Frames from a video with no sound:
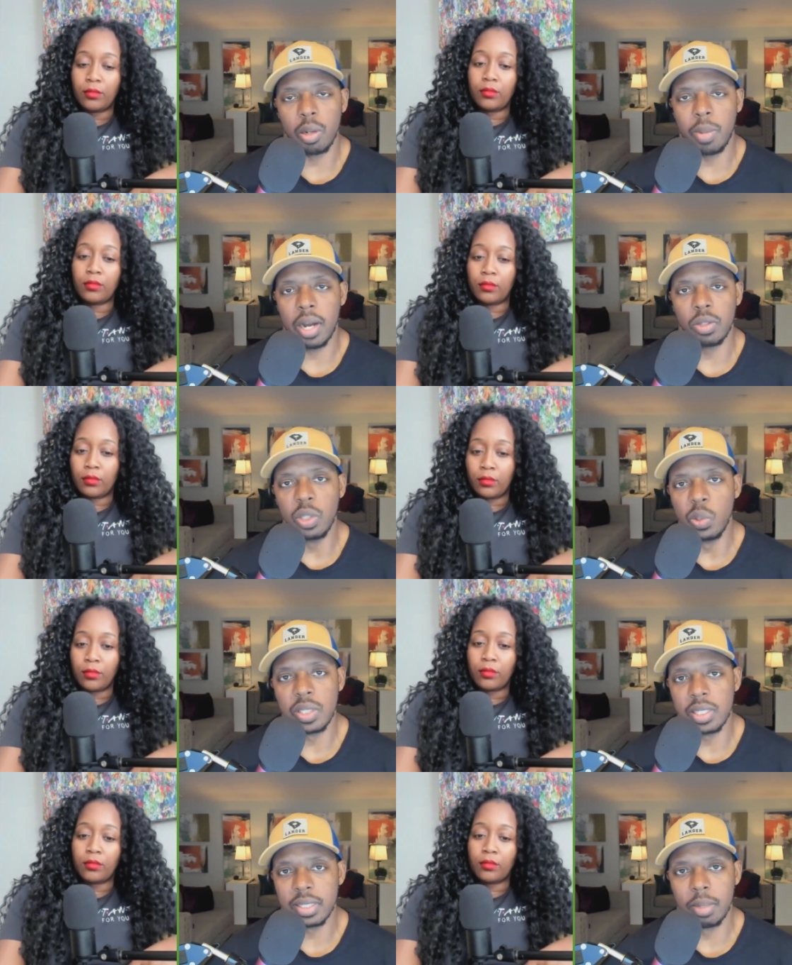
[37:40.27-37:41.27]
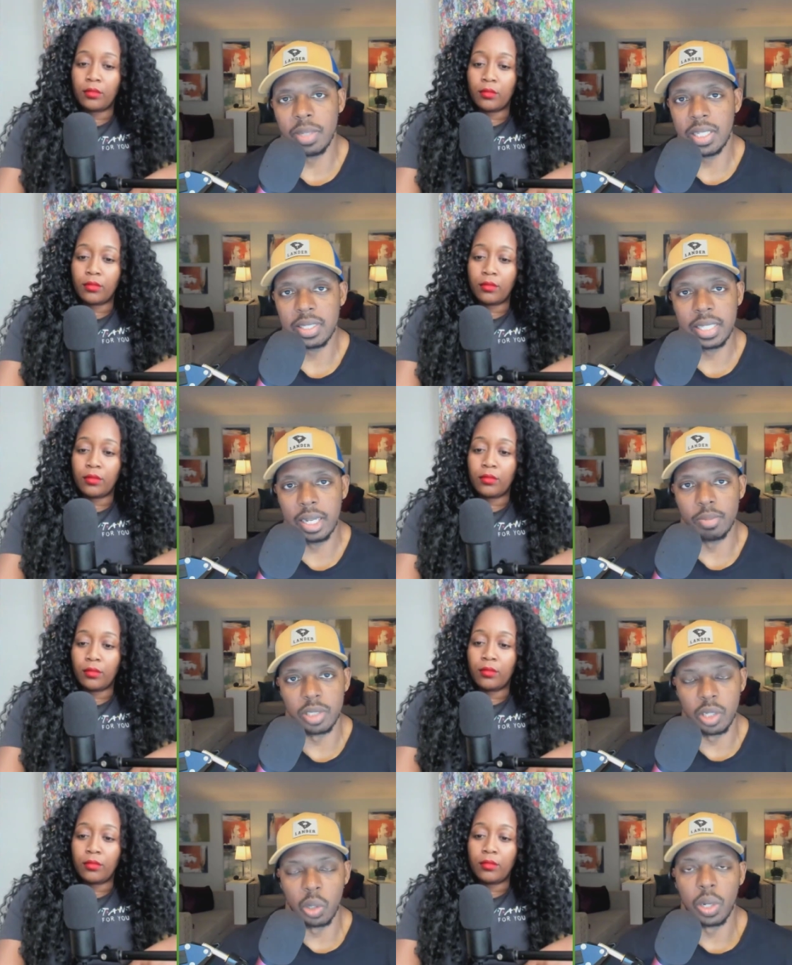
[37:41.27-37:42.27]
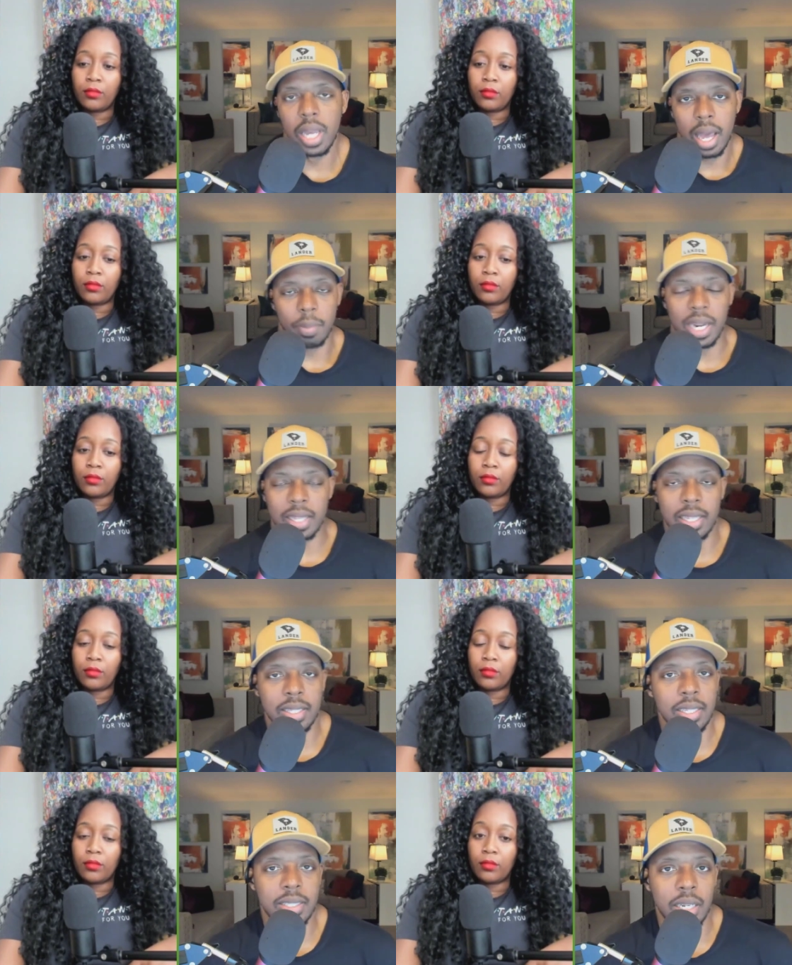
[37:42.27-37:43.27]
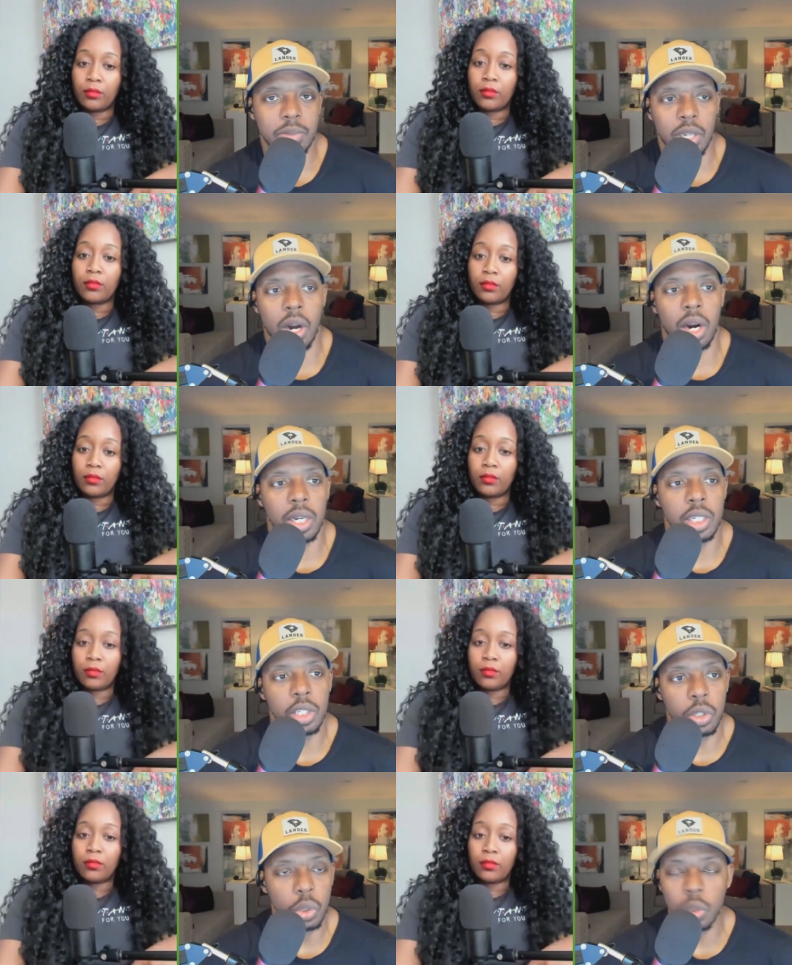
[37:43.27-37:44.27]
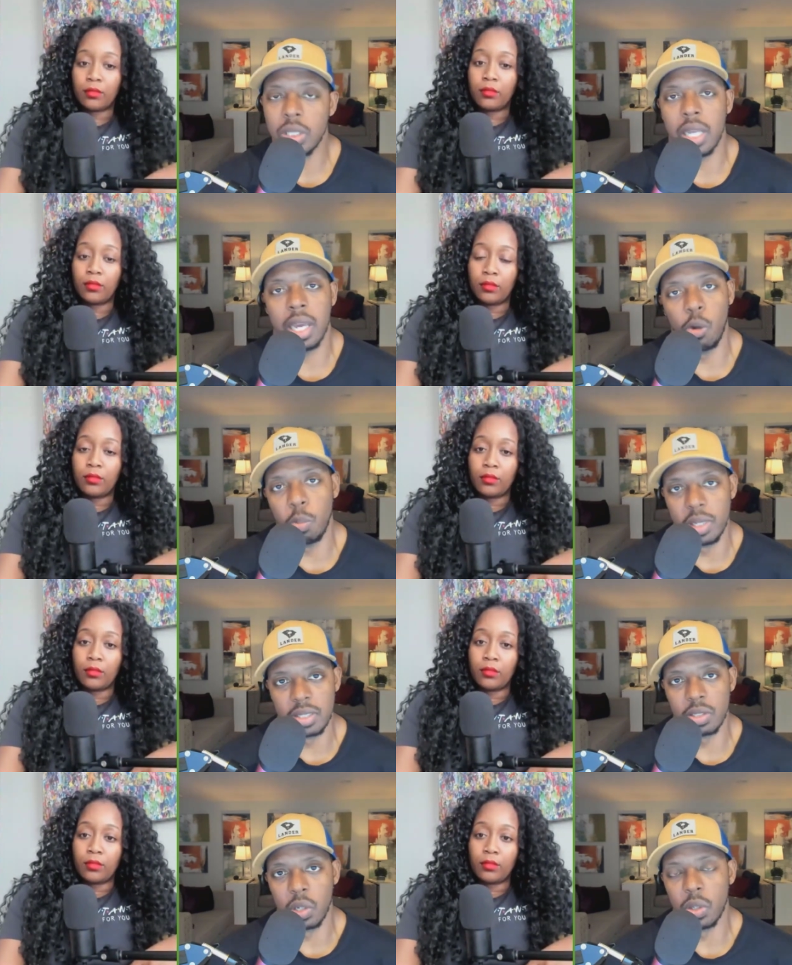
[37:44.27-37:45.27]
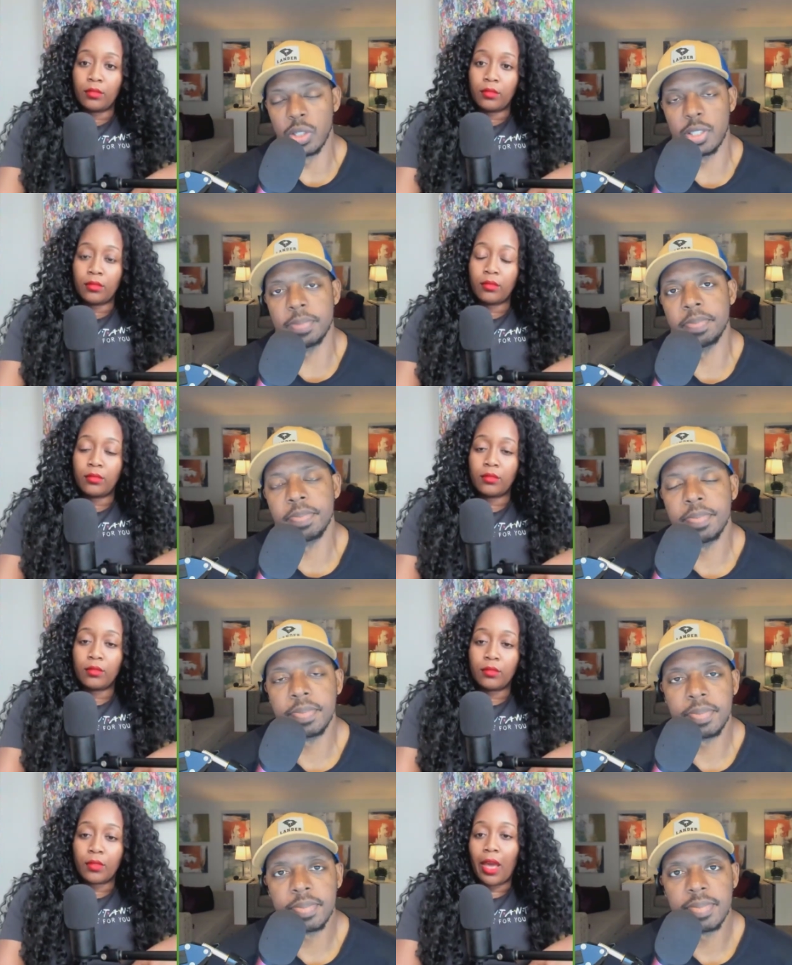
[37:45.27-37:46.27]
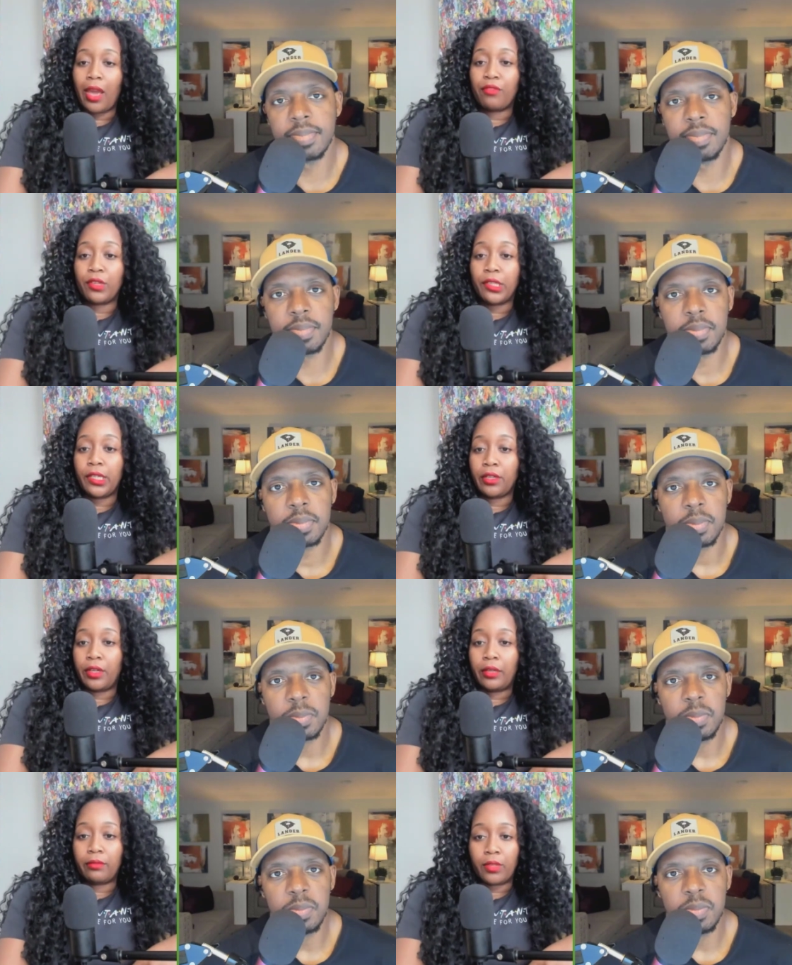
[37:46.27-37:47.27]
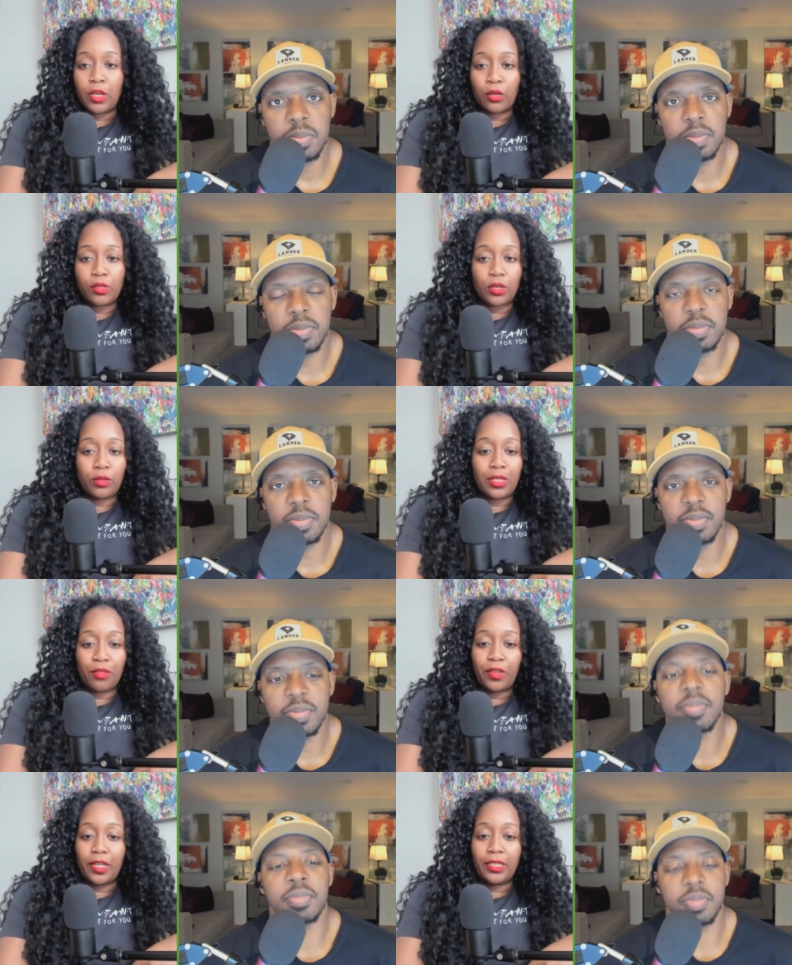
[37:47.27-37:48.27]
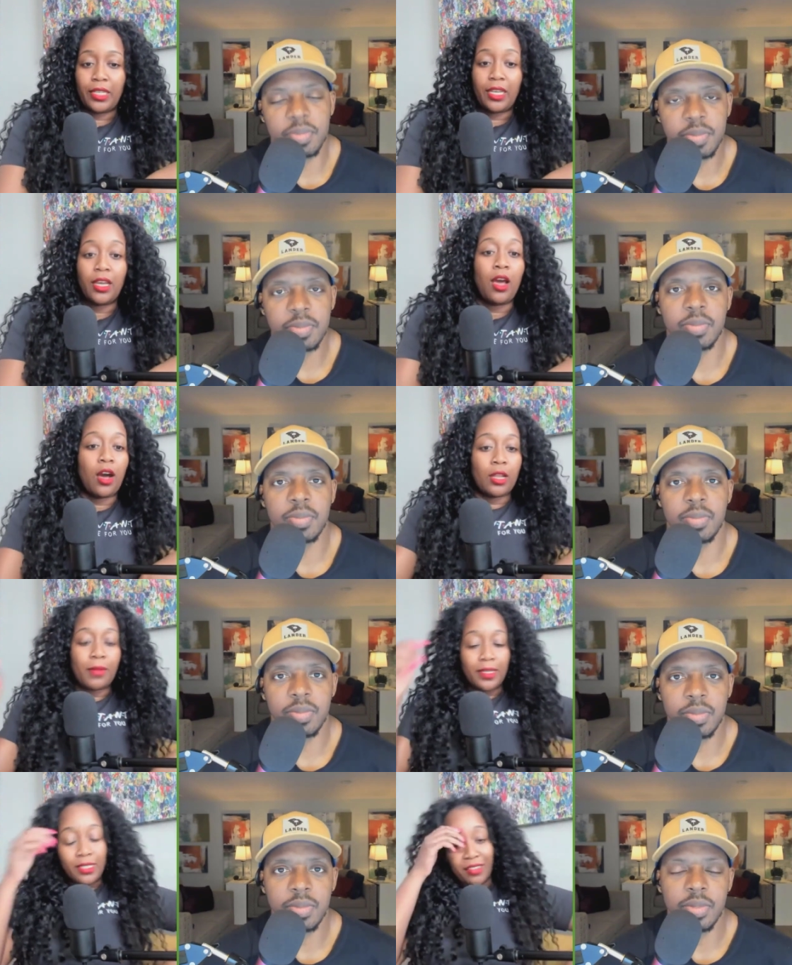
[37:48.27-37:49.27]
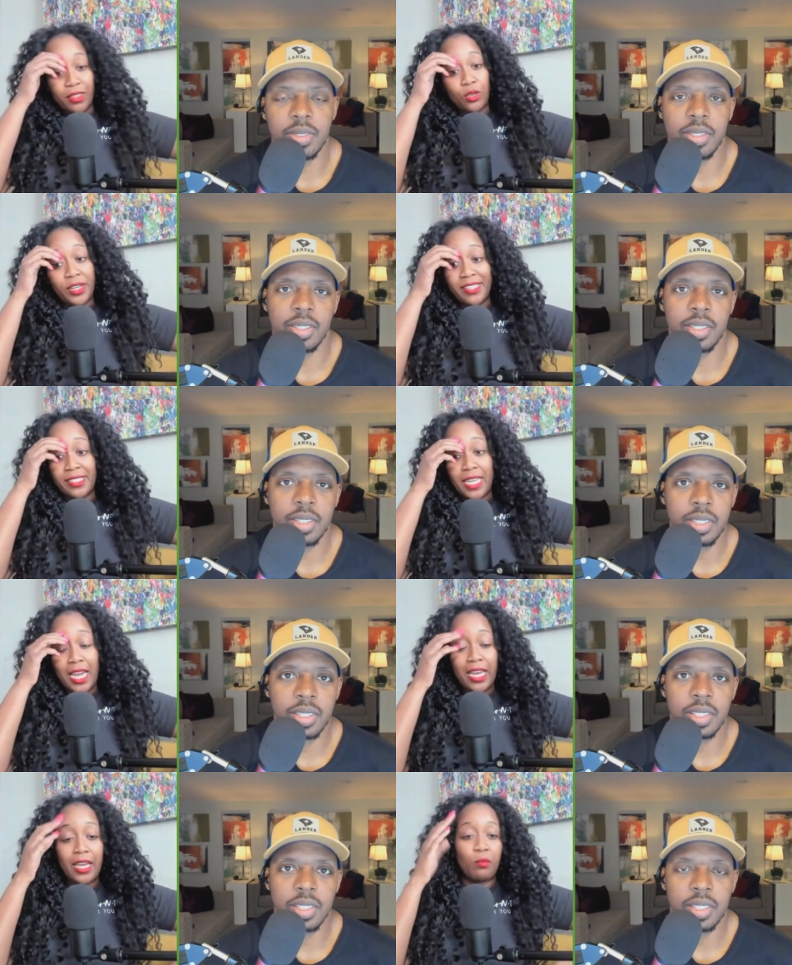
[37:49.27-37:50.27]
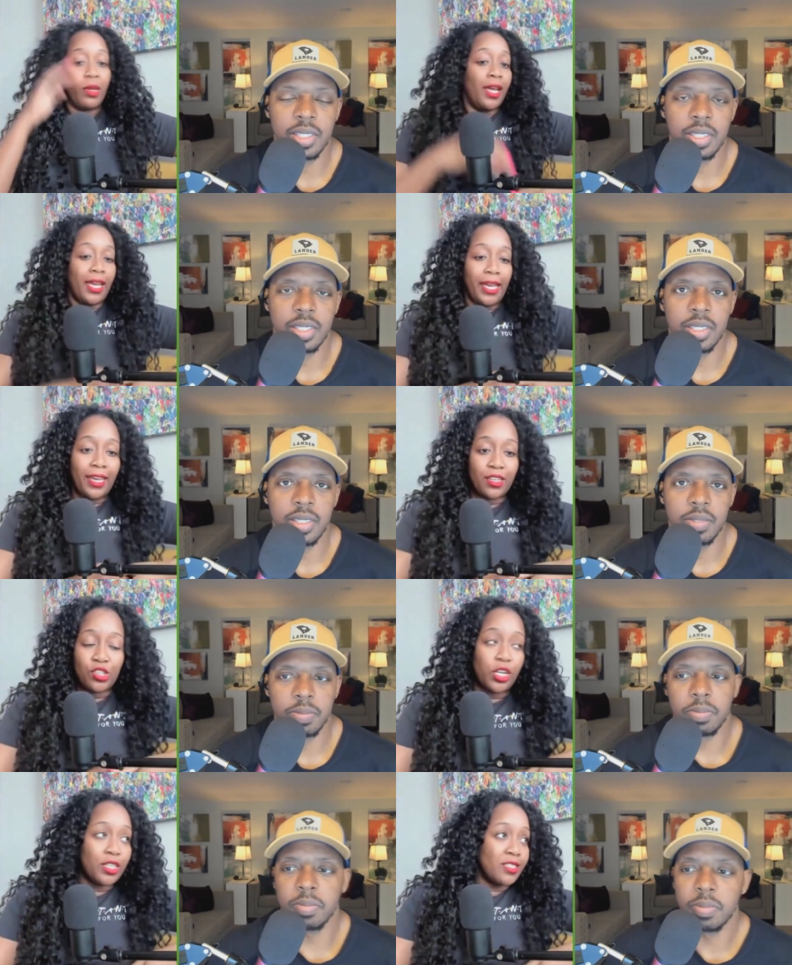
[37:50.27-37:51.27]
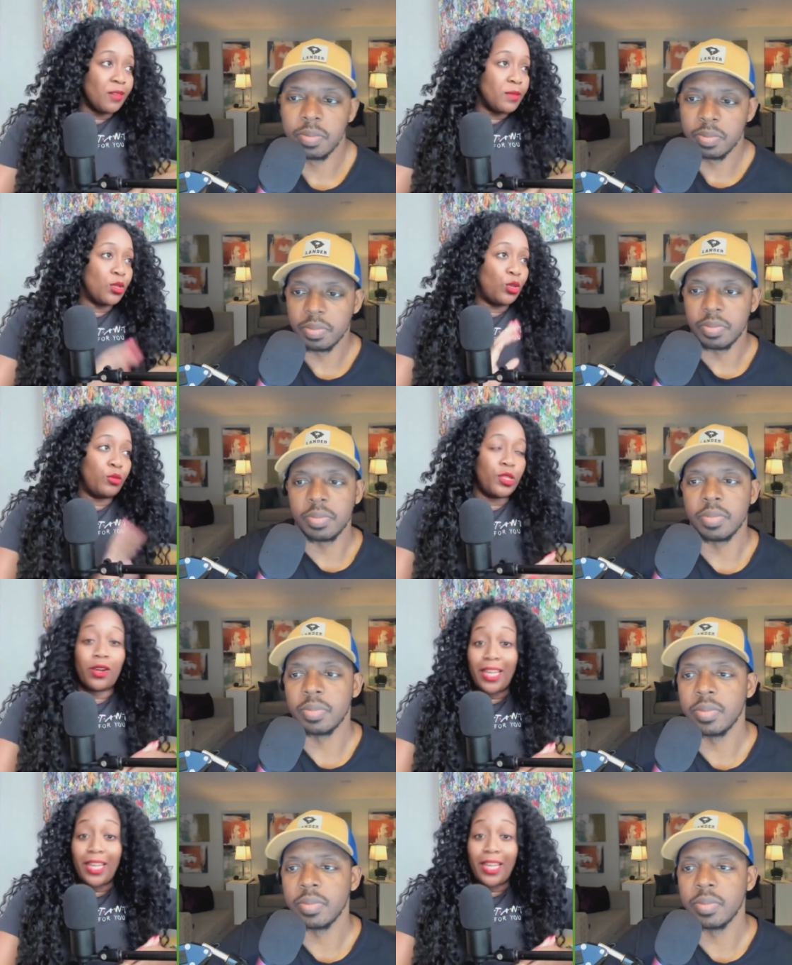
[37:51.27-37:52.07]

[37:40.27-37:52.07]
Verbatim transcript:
Speaker 1: about using some of these tips. So, I mean, I think these tips are huge to help business owners.
Speaker 2: I fully agree. No, so definitely all about saving you guys time and share this episode with your